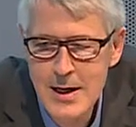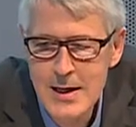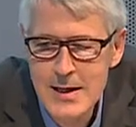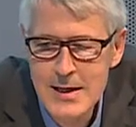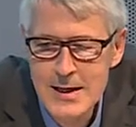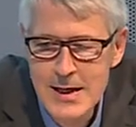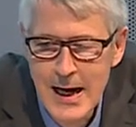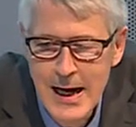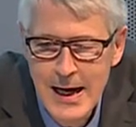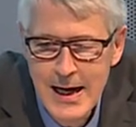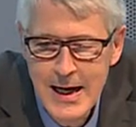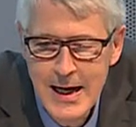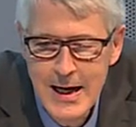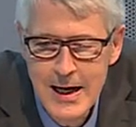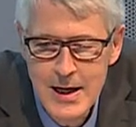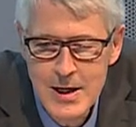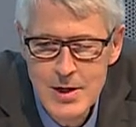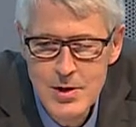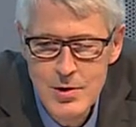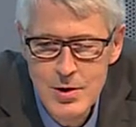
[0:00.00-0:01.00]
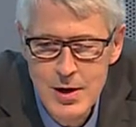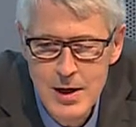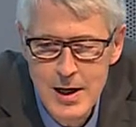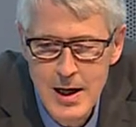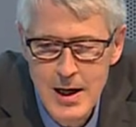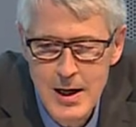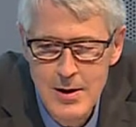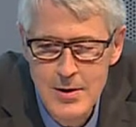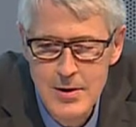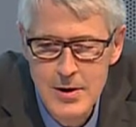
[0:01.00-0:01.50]
taking into
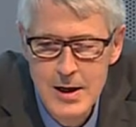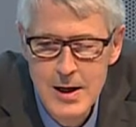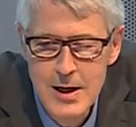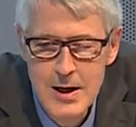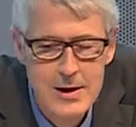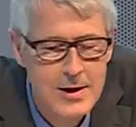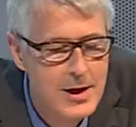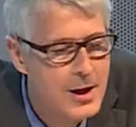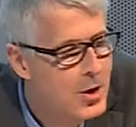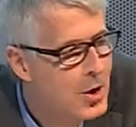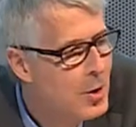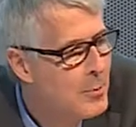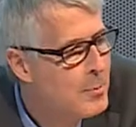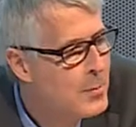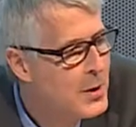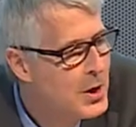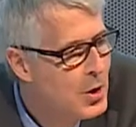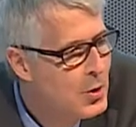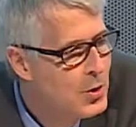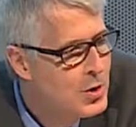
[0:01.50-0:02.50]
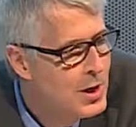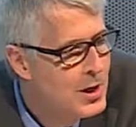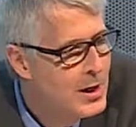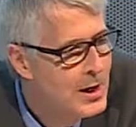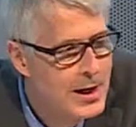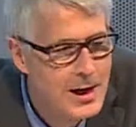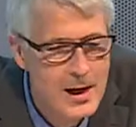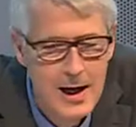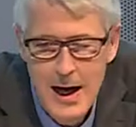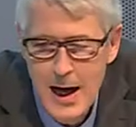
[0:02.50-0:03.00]
account the computer
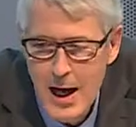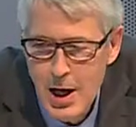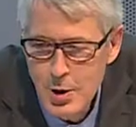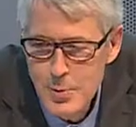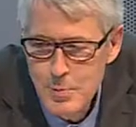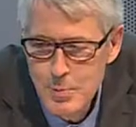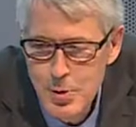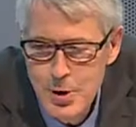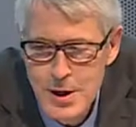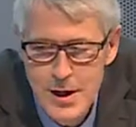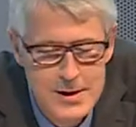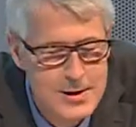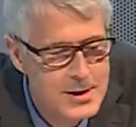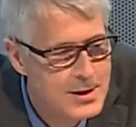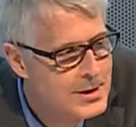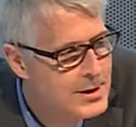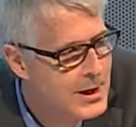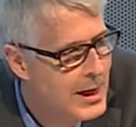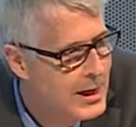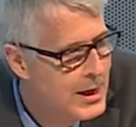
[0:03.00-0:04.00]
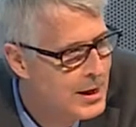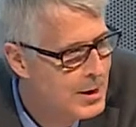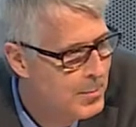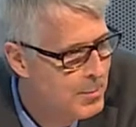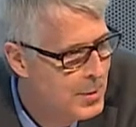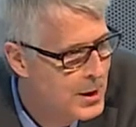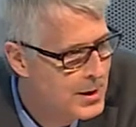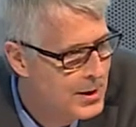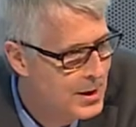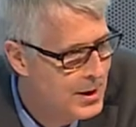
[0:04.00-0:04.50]
output as a second
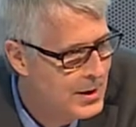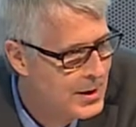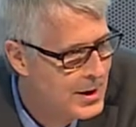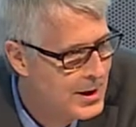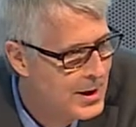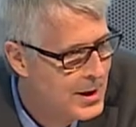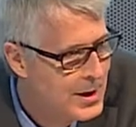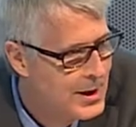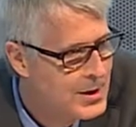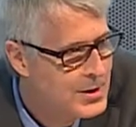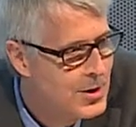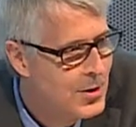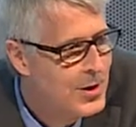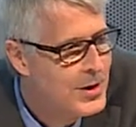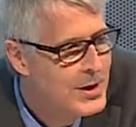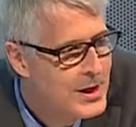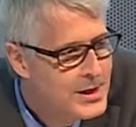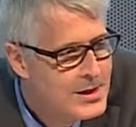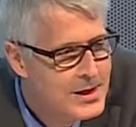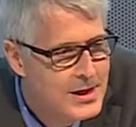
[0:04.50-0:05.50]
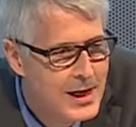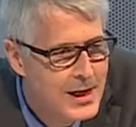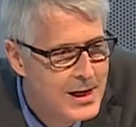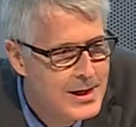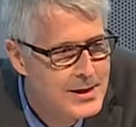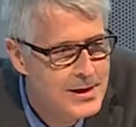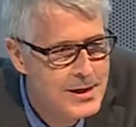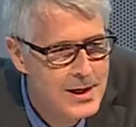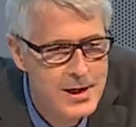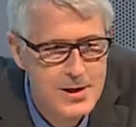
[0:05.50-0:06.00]
opinion. So in this
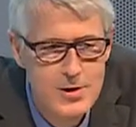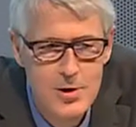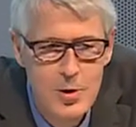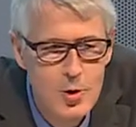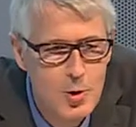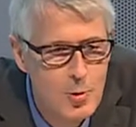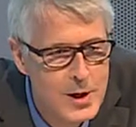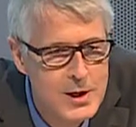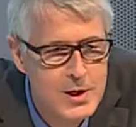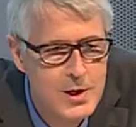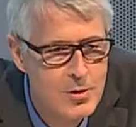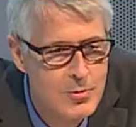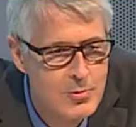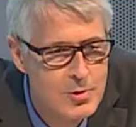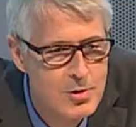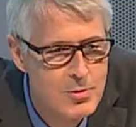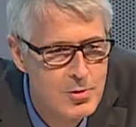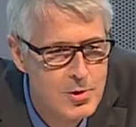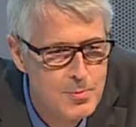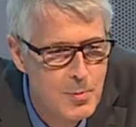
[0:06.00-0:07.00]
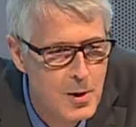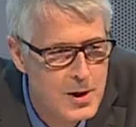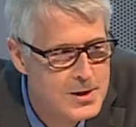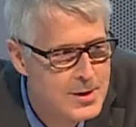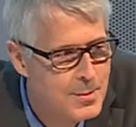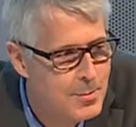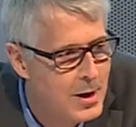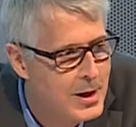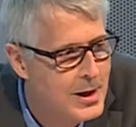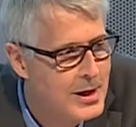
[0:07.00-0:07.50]
case, there's no question who's
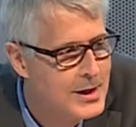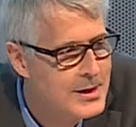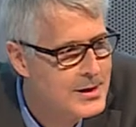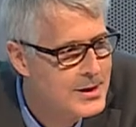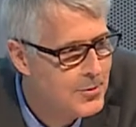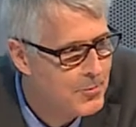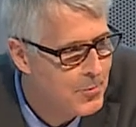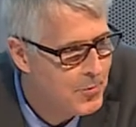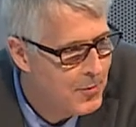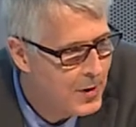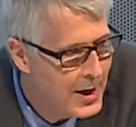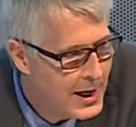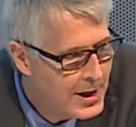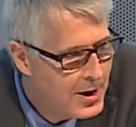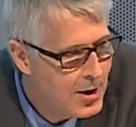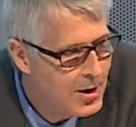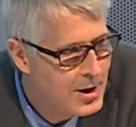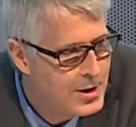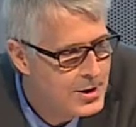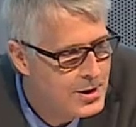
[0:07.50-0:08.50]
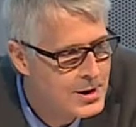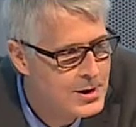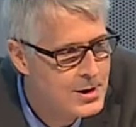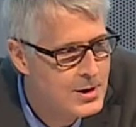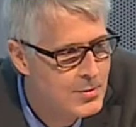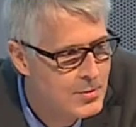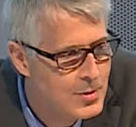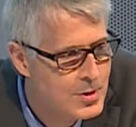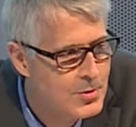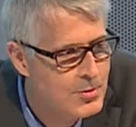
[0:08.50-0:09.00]
responsible. It's the radiologist
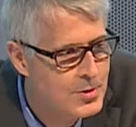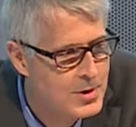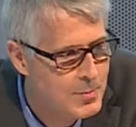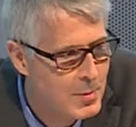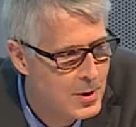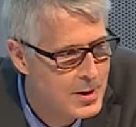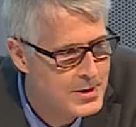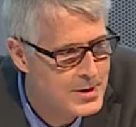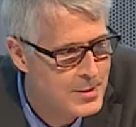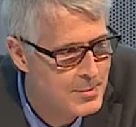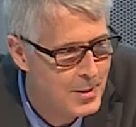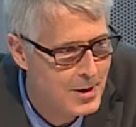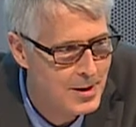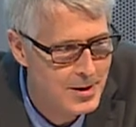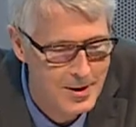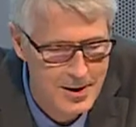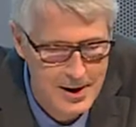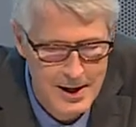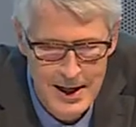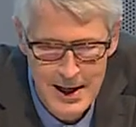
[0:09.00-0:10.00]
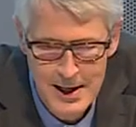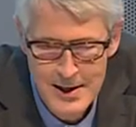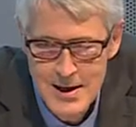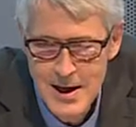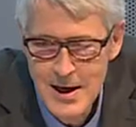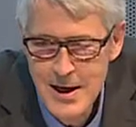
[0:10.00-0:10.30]
who's responsible, okay?